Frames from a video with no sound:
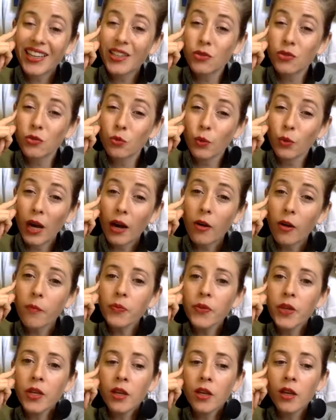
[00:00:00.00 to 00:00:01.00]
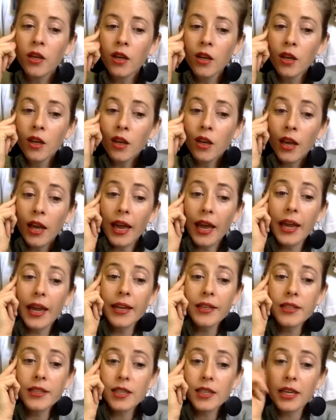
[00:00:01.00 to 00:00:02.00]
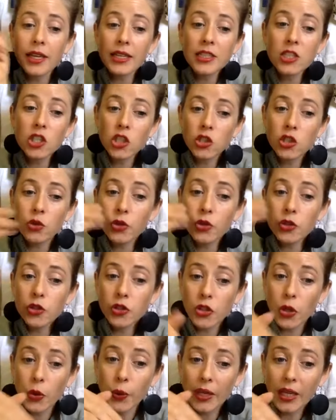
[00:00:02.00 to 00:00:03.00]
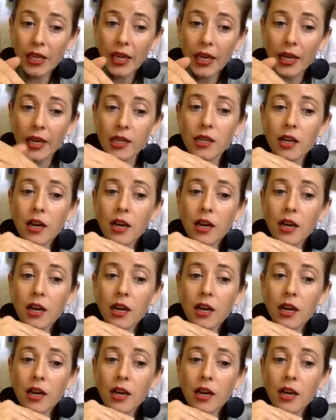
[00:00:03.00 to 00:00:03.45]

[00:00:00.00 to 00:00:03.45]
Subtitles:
as well. And in addition to a sewing kit,